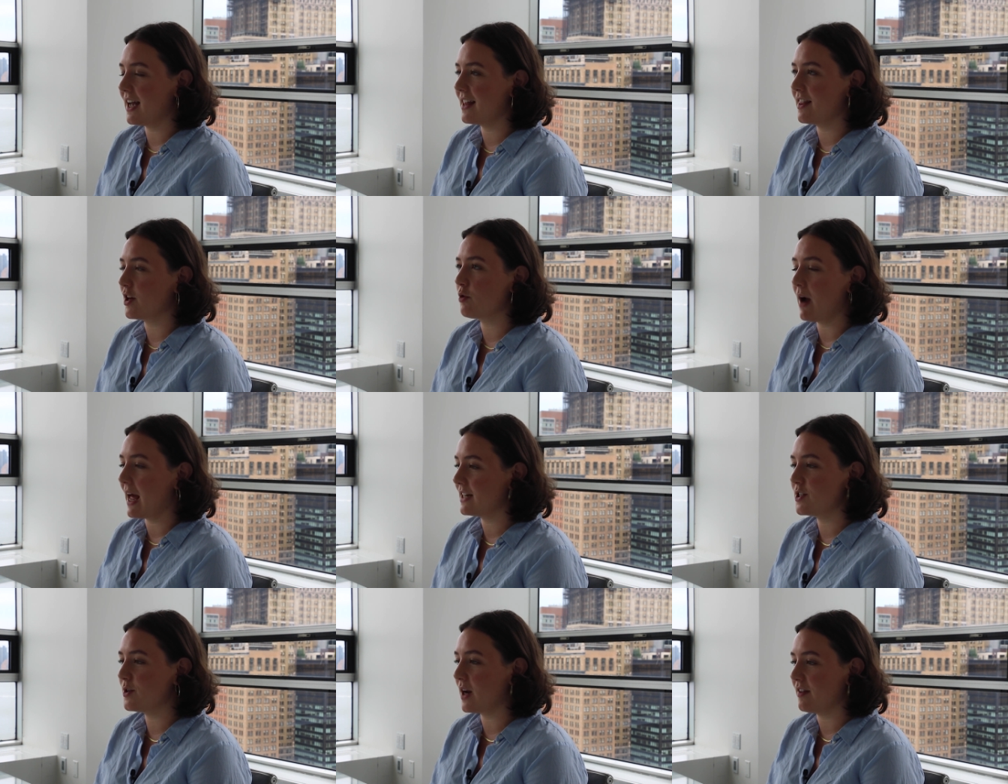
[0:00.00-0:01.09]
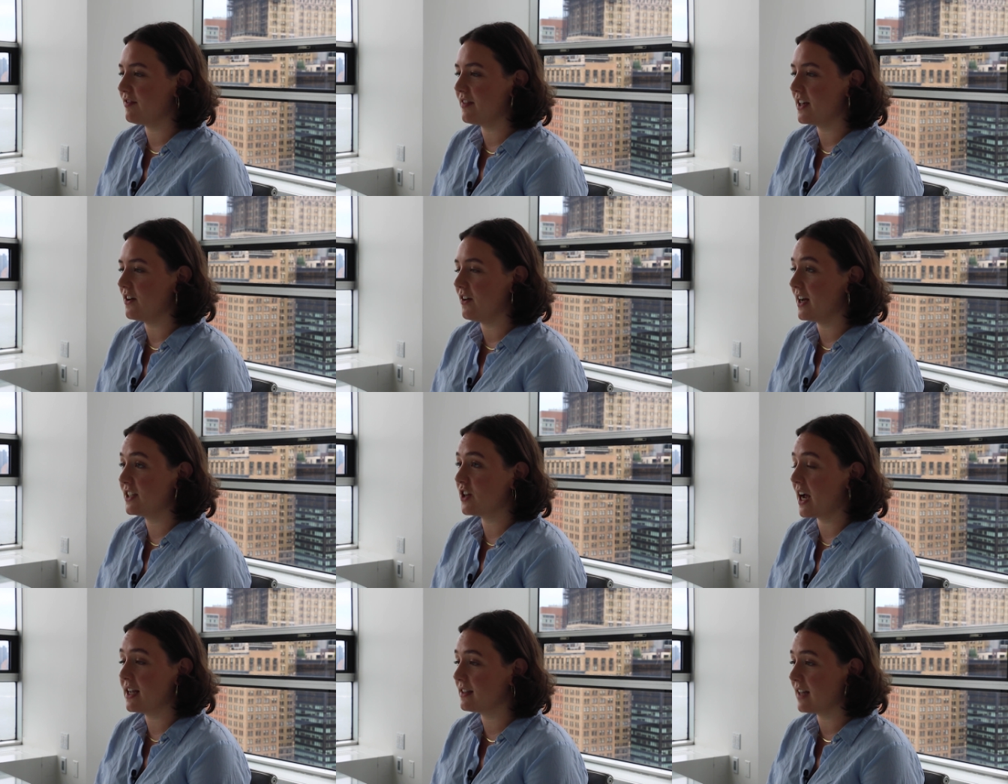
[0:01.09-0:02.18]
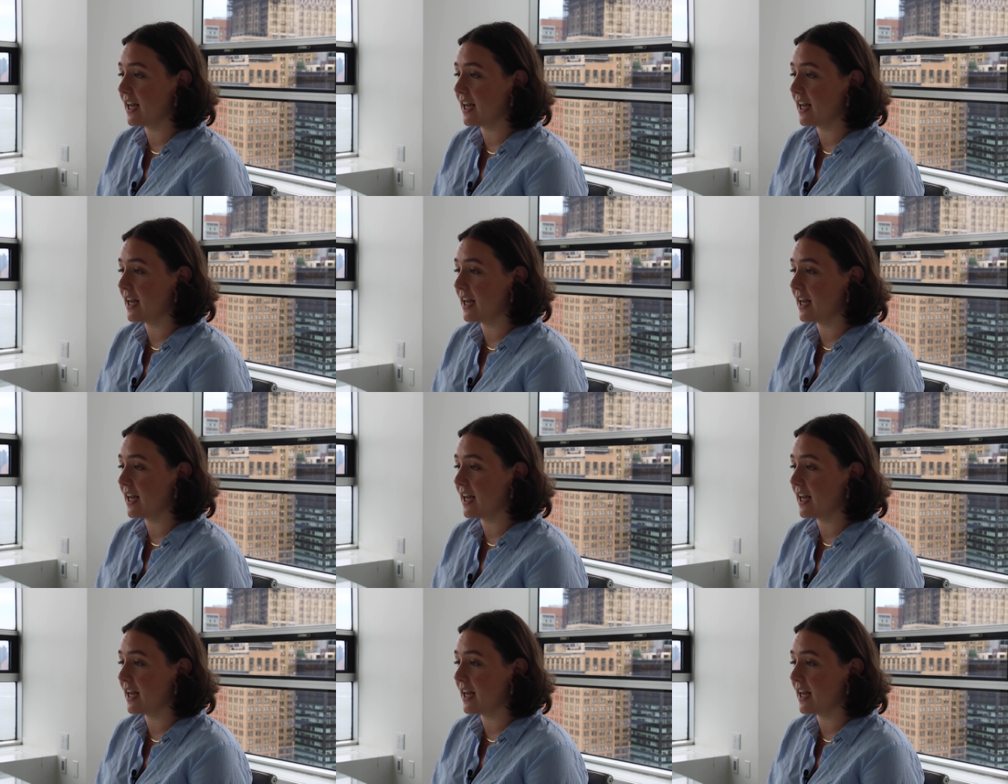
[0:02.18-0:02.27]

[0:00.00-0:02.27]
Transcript: the gratitude I feel, it, I,